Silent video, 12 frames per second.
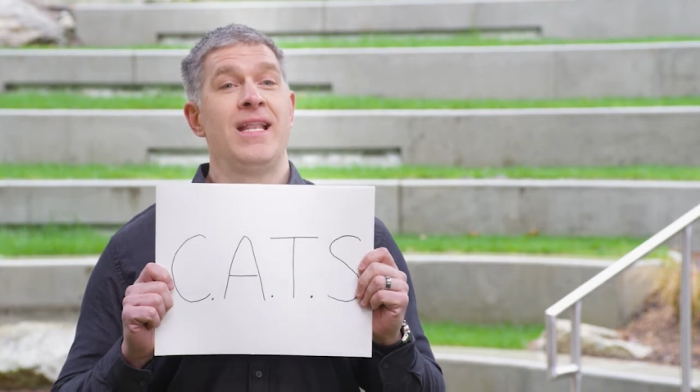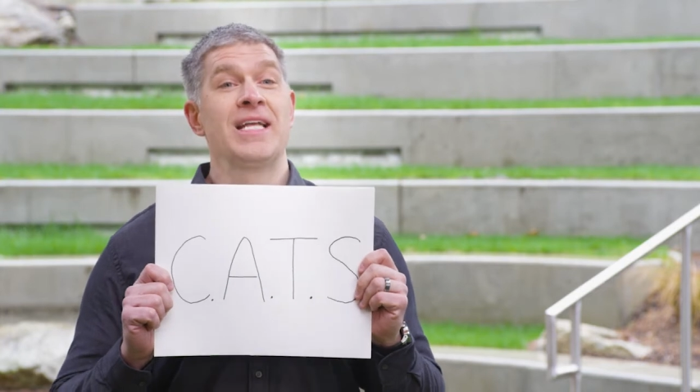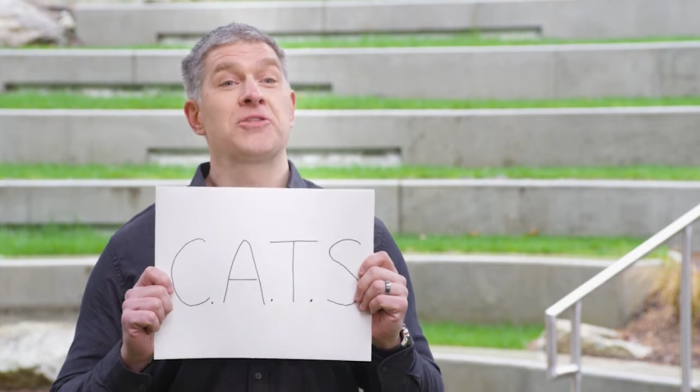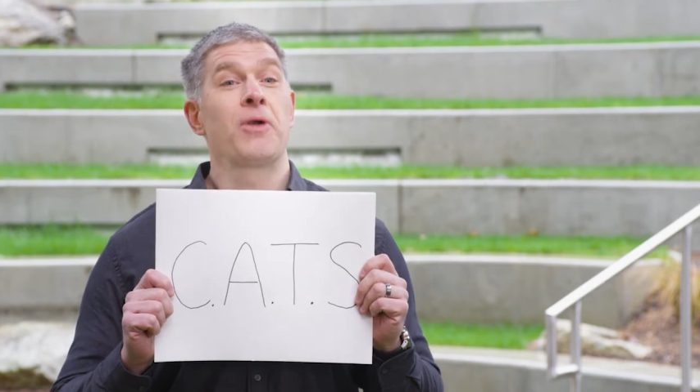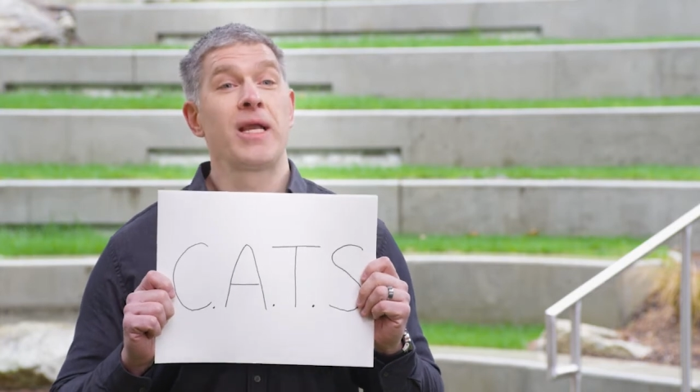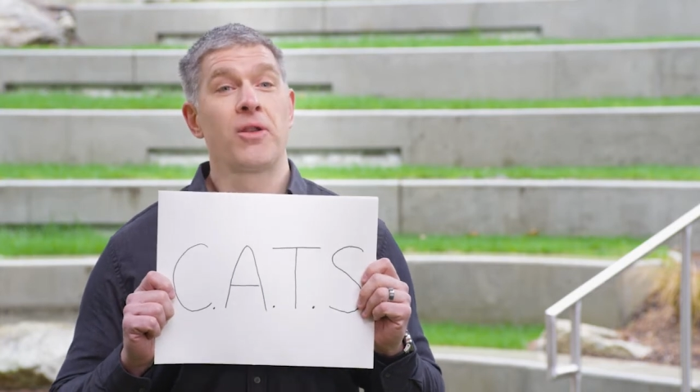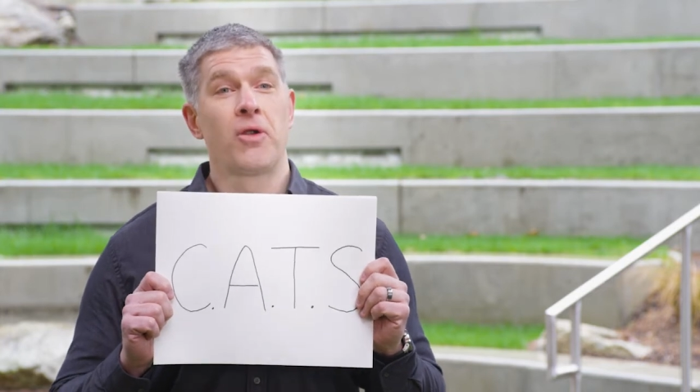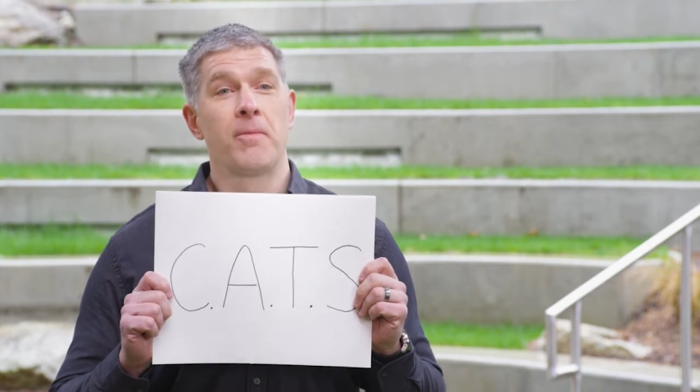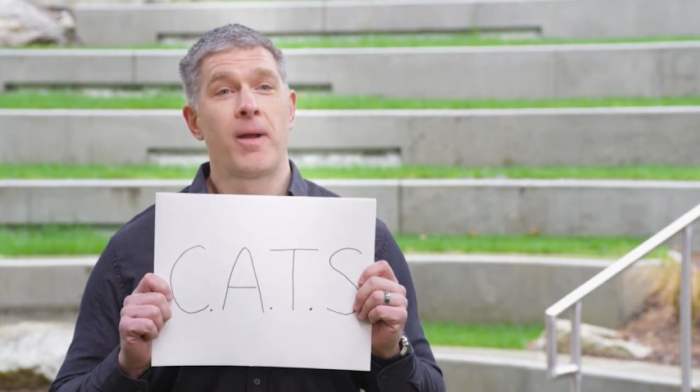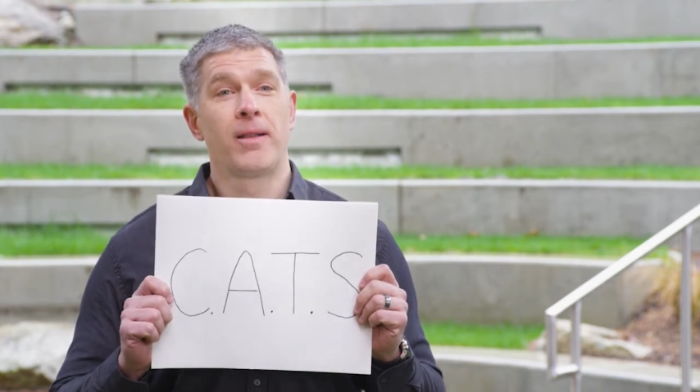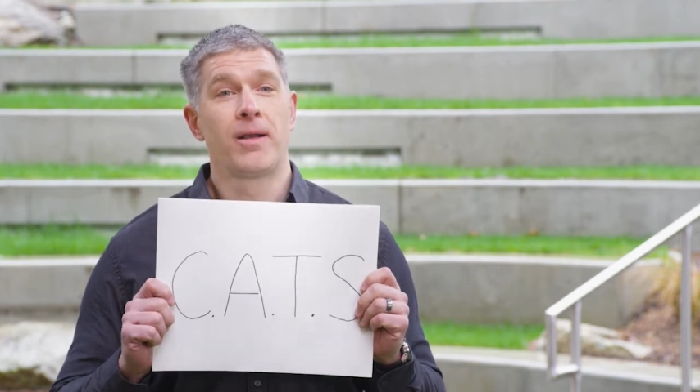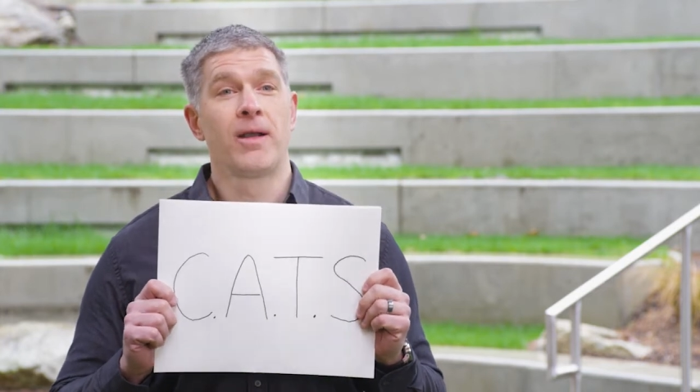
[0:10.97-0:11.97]
That's right, Laura
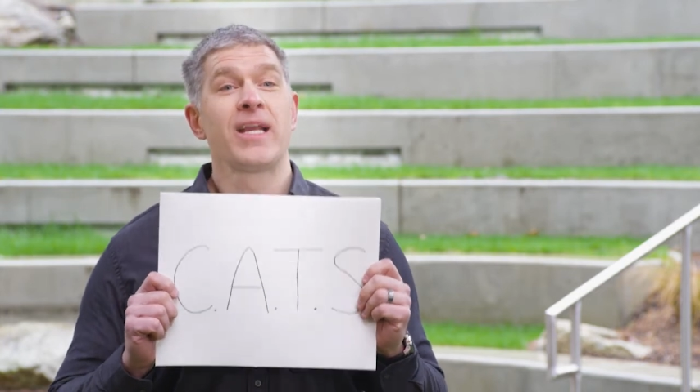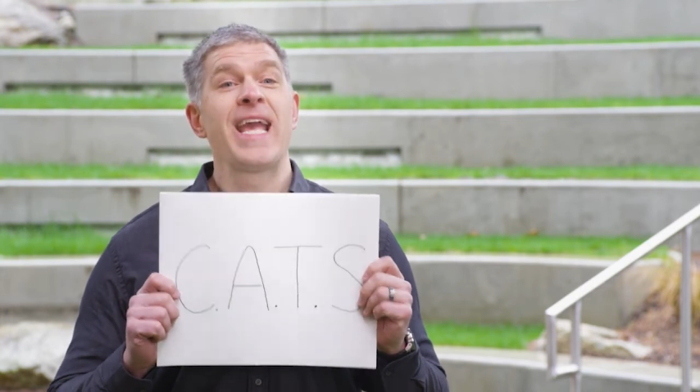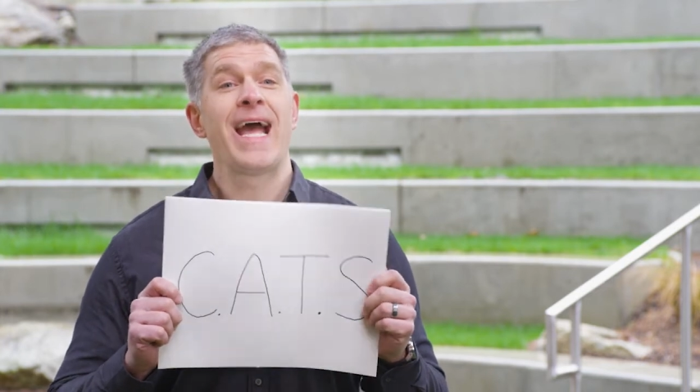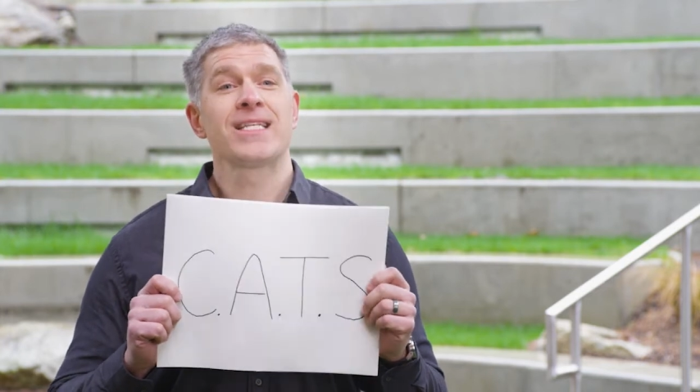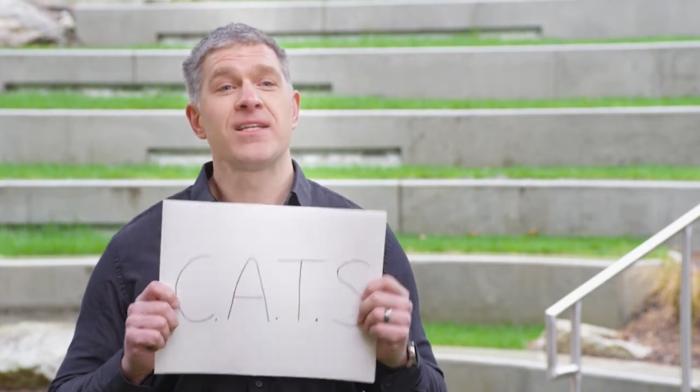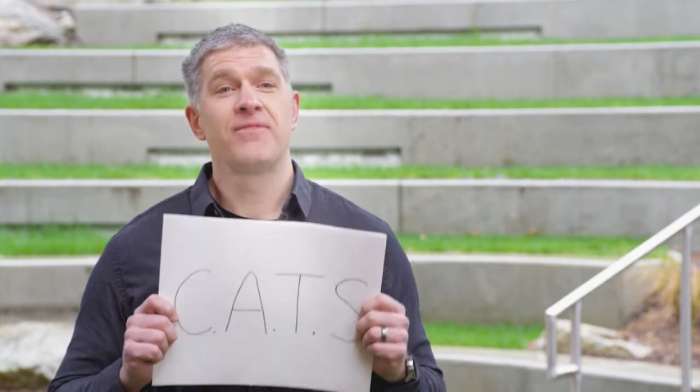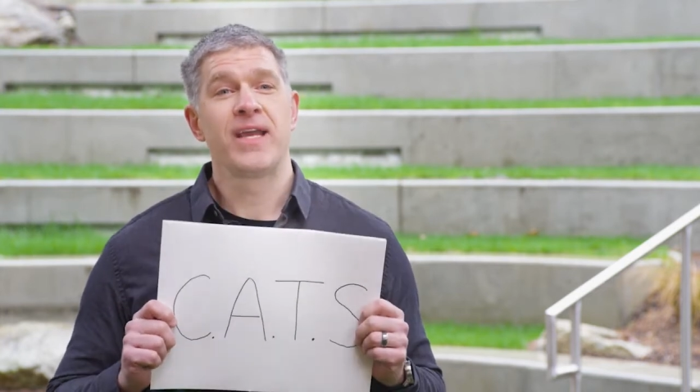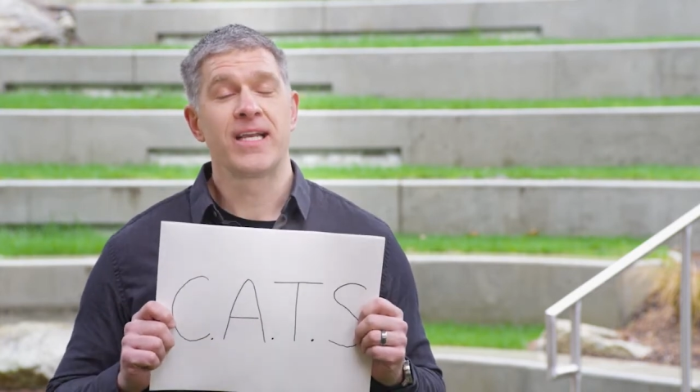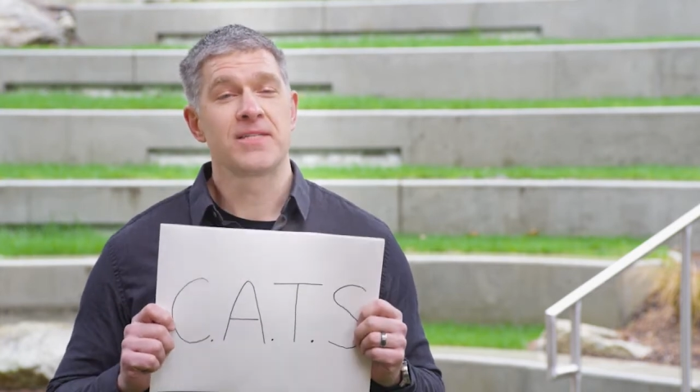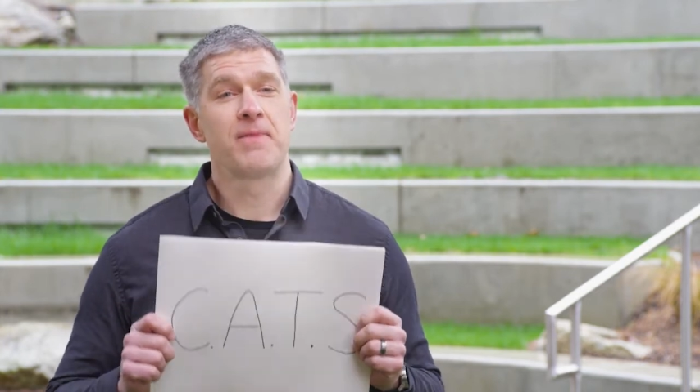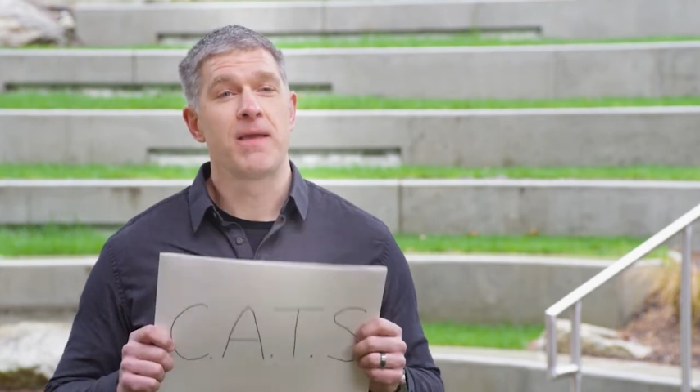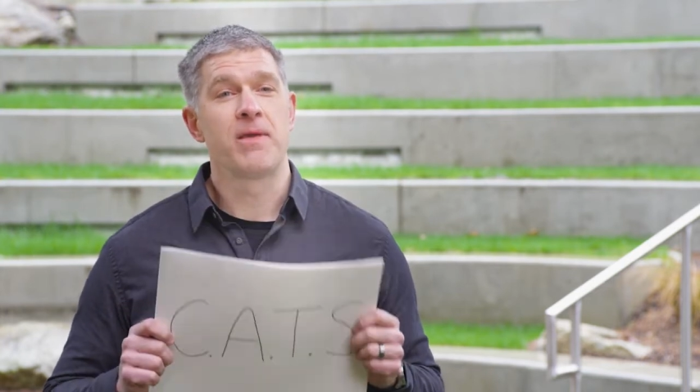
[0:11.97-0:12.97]
Butler, cats in
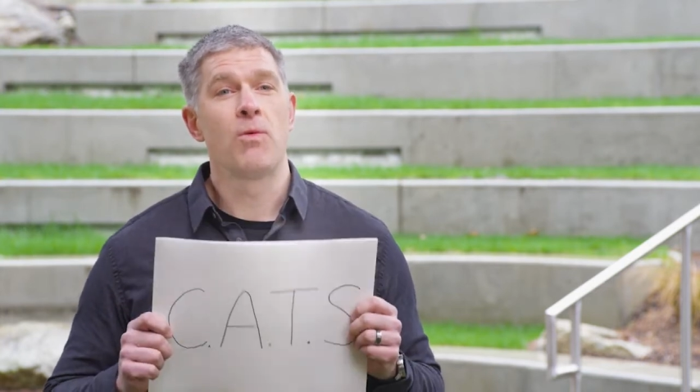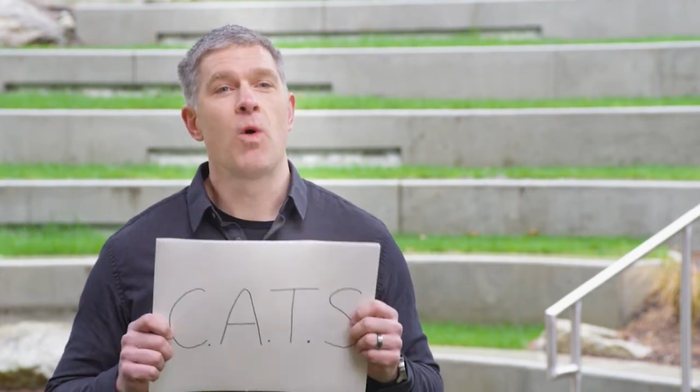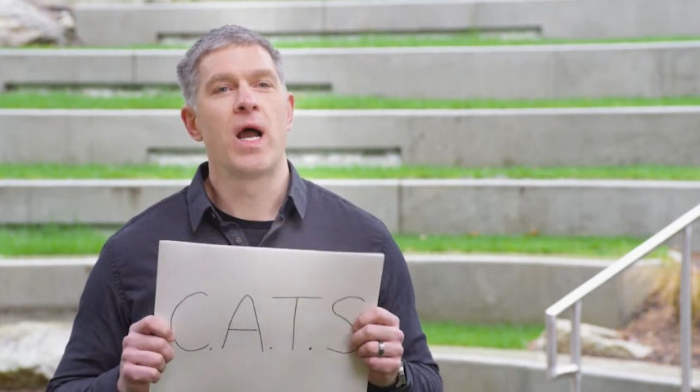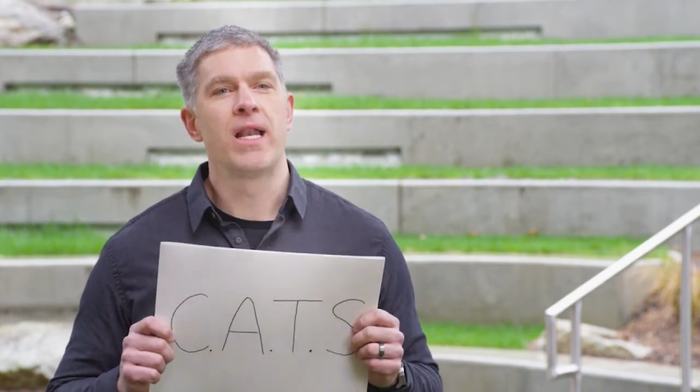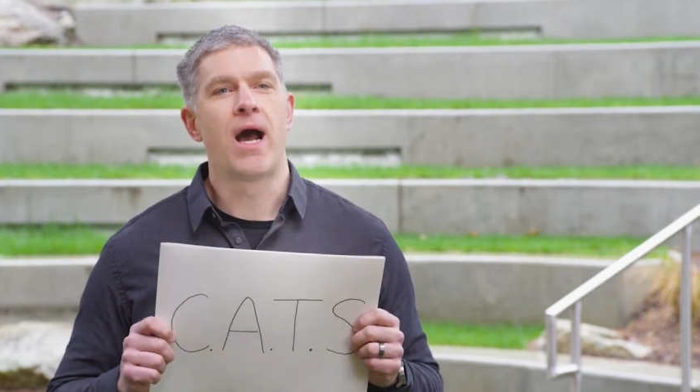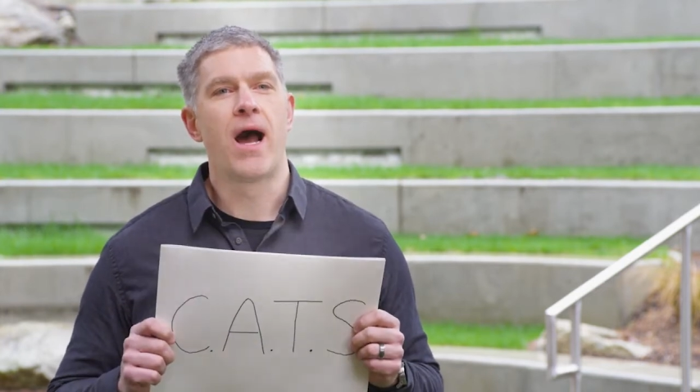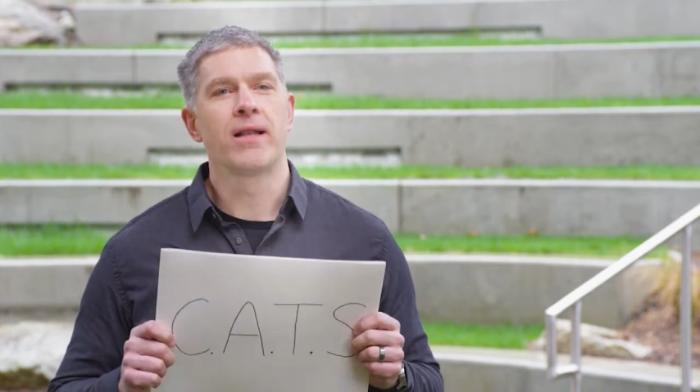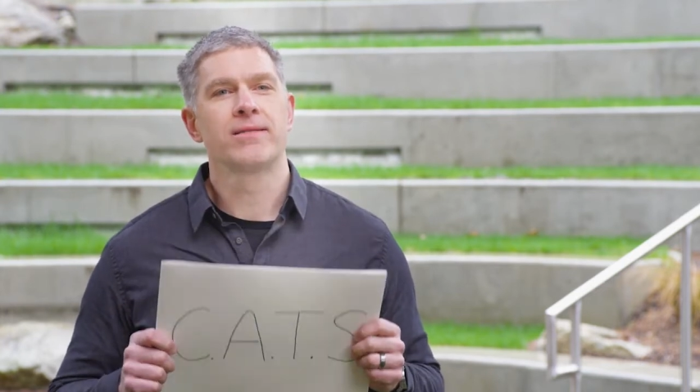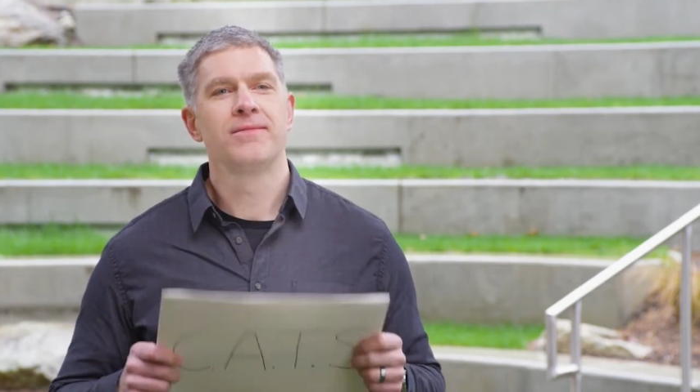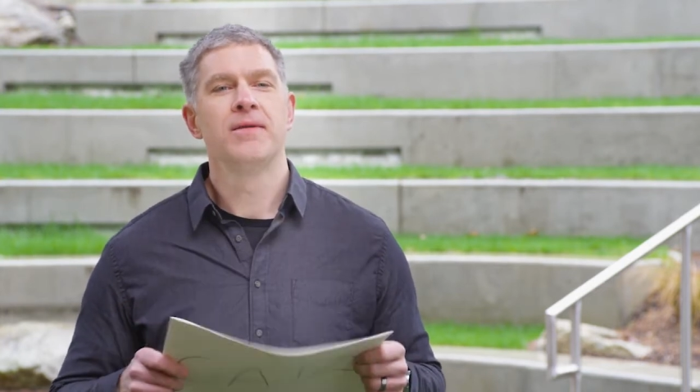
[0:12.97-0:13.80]
Vegas, baby, why not?